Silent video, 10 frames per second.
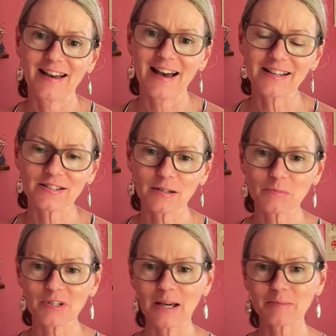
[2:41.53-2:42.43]
And
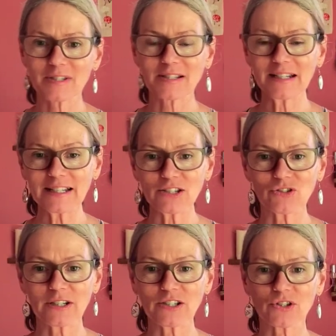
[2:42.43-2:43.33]
sometimes it's
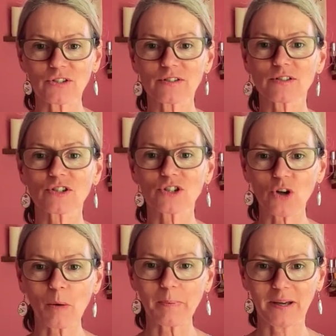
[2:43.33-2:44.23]
literally just
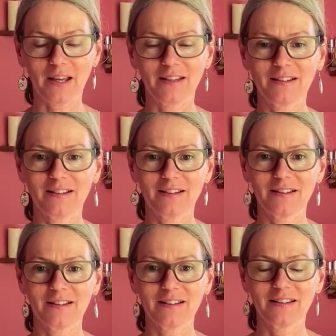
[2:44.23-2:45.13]
stopping
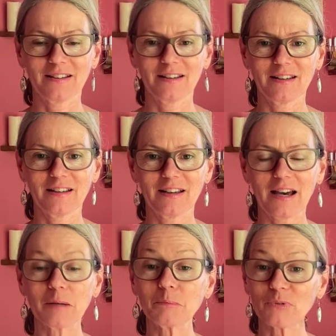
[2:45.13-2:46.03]

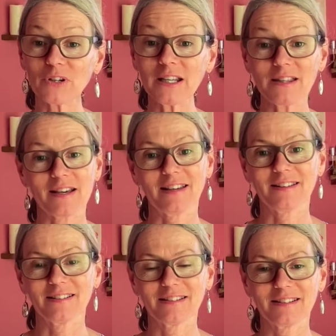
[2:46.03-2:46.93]
and breathing
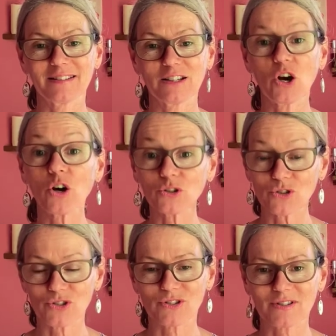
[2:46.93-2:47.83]

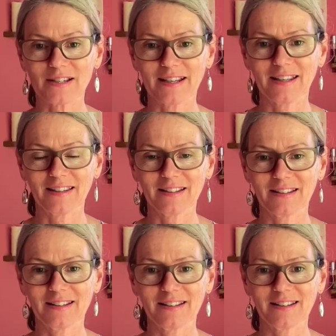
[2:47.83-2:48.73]
consciously.
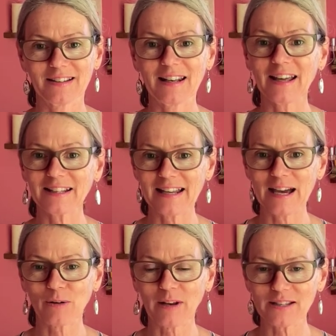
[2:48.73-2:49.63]
Like
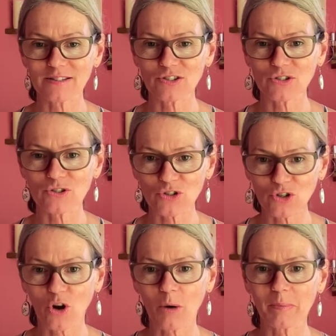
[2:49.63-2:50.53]
now, let's just
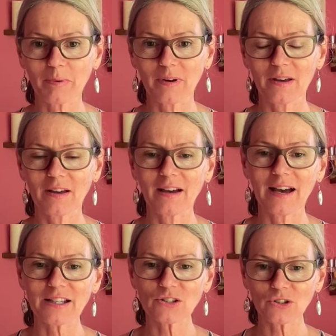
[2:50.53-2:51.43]
stop.
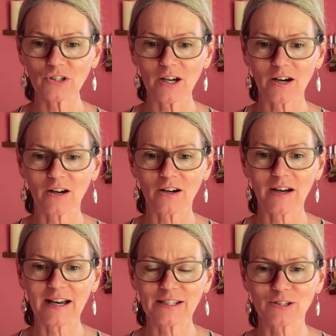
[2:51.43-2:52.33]
Hand on your heart,
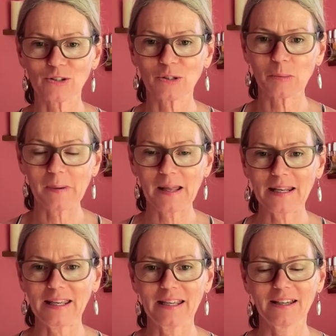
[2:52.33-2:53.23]
hand on your
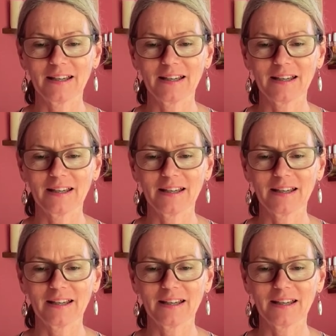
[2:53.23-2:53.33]
belly,